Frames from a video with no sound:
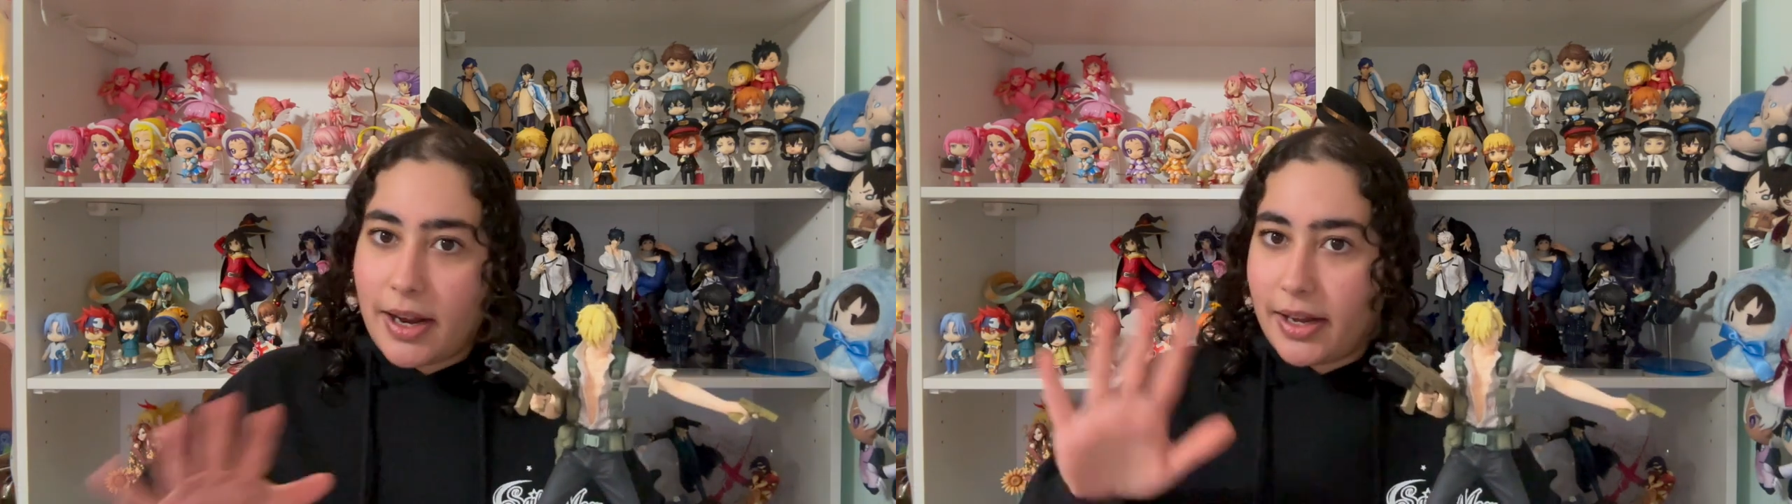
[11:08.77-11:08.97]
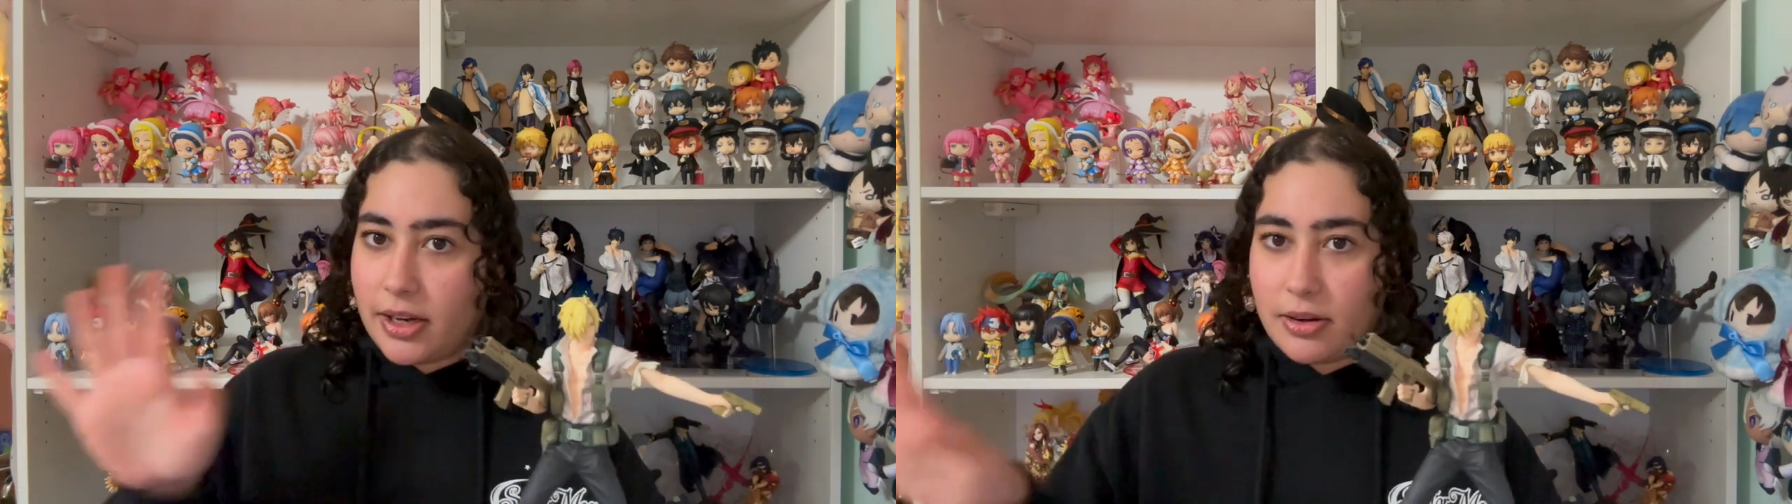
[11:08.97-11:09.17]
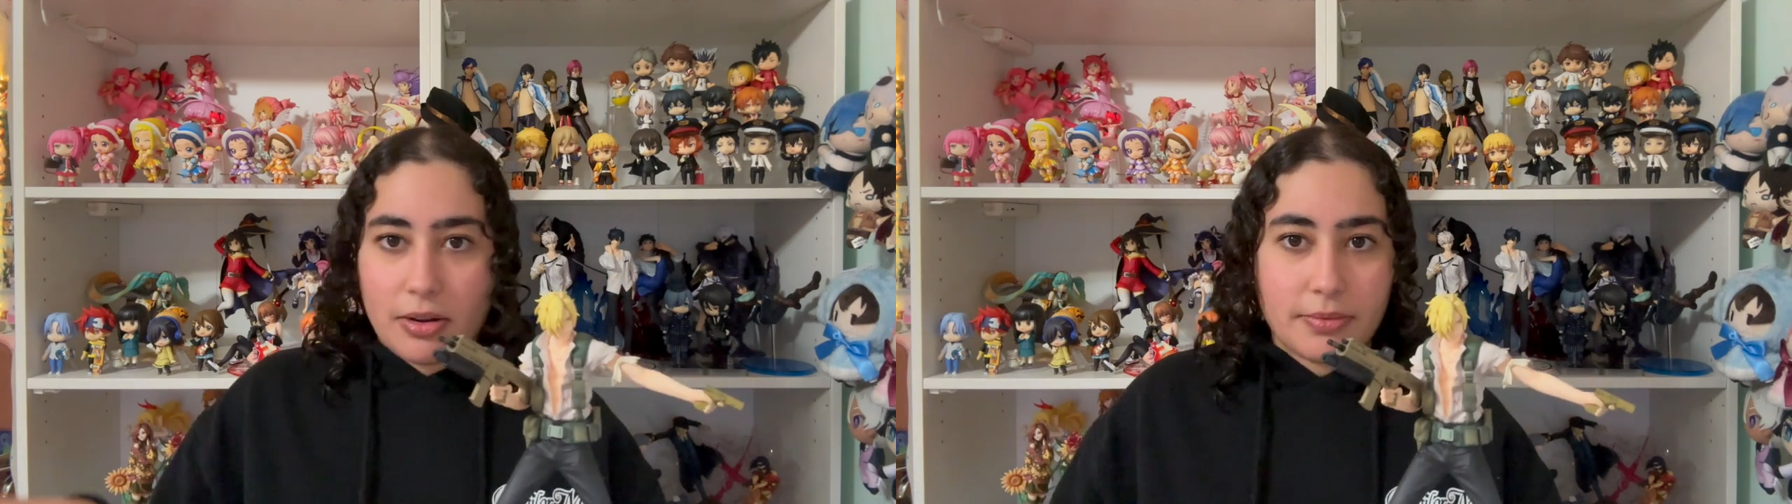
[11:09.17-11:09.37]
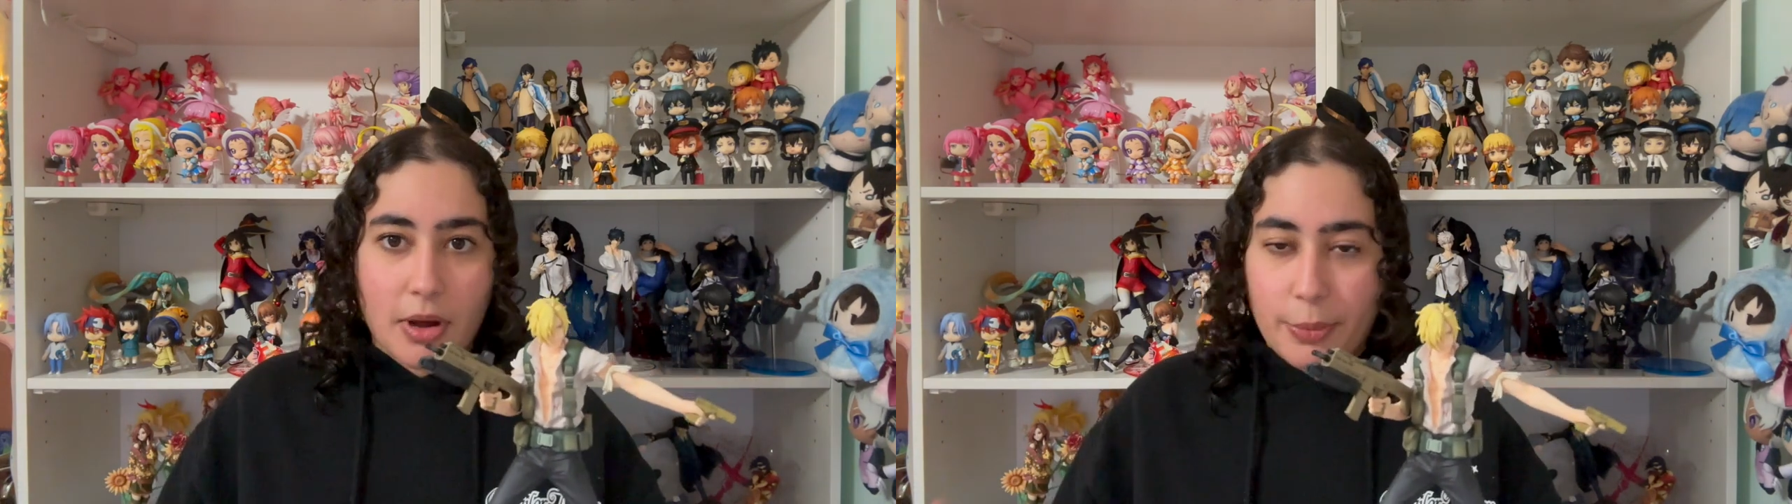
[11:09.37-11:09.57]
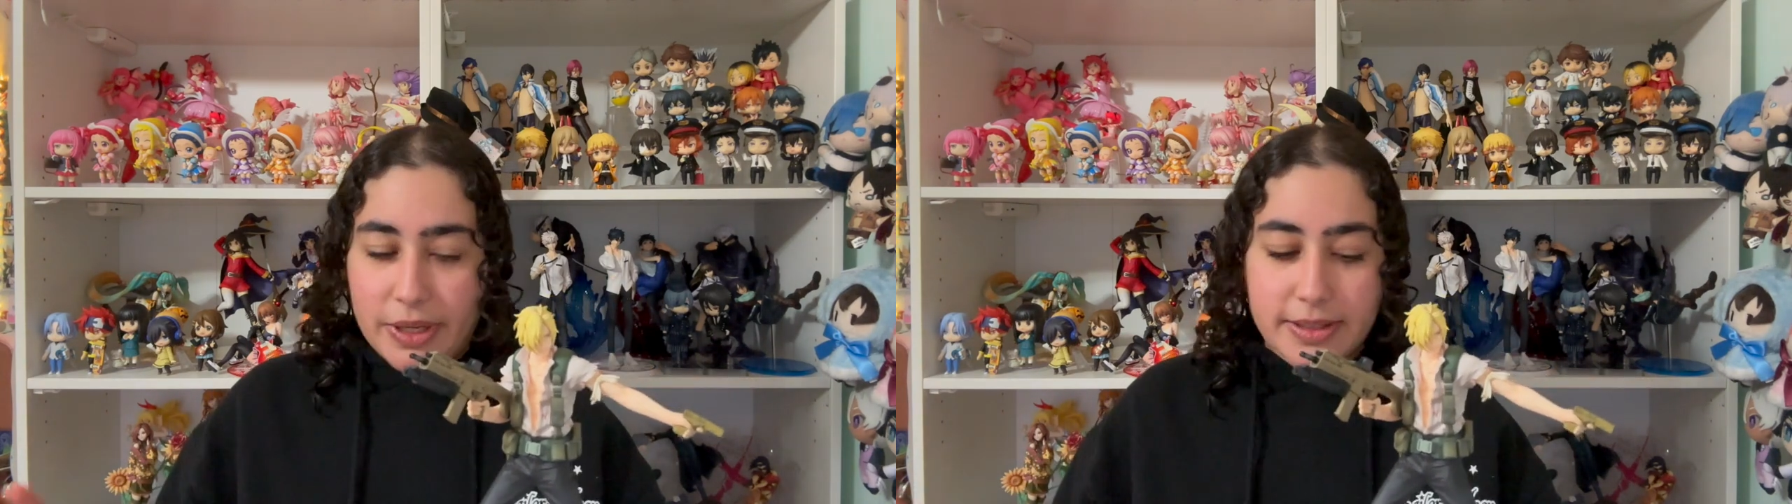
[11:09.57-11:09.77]
I can
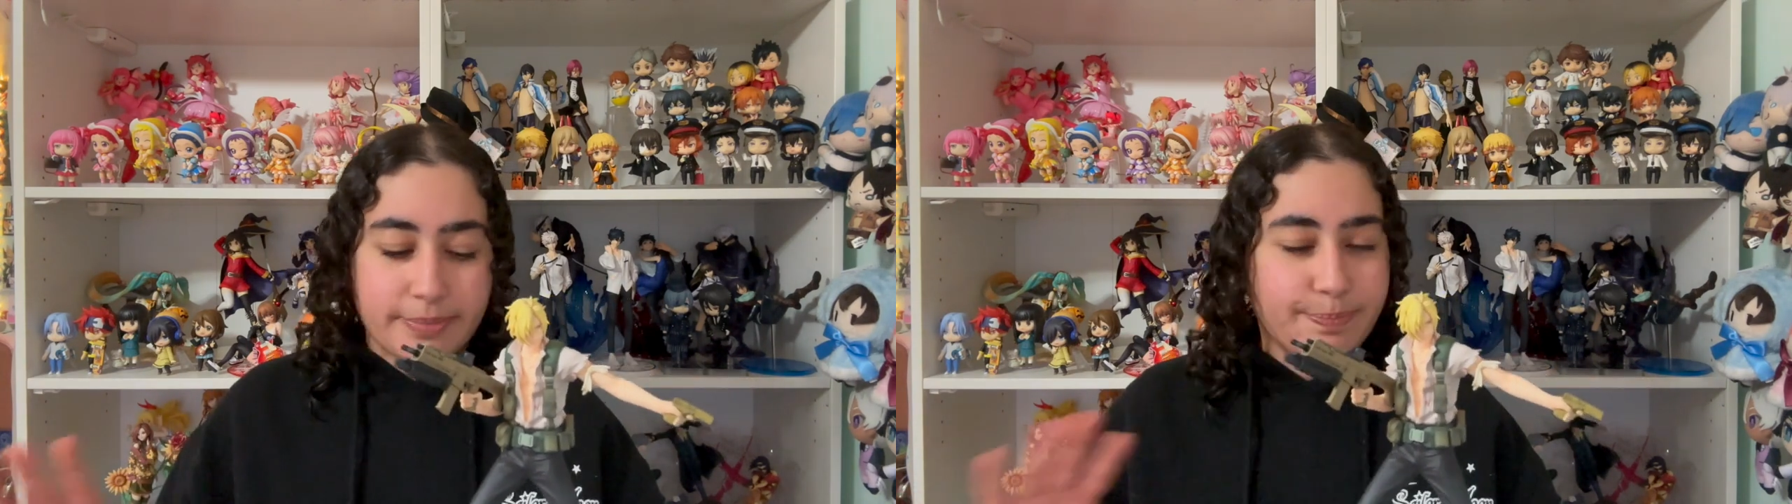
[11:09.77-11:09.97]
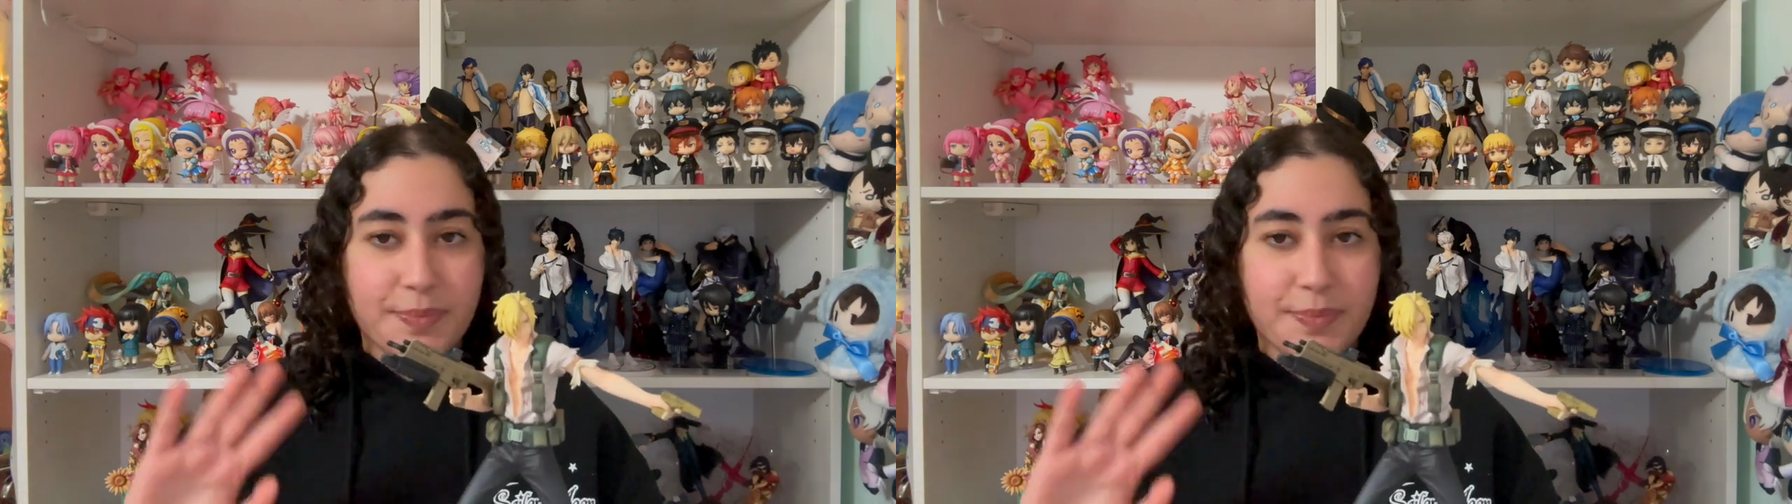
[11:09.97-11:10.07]
always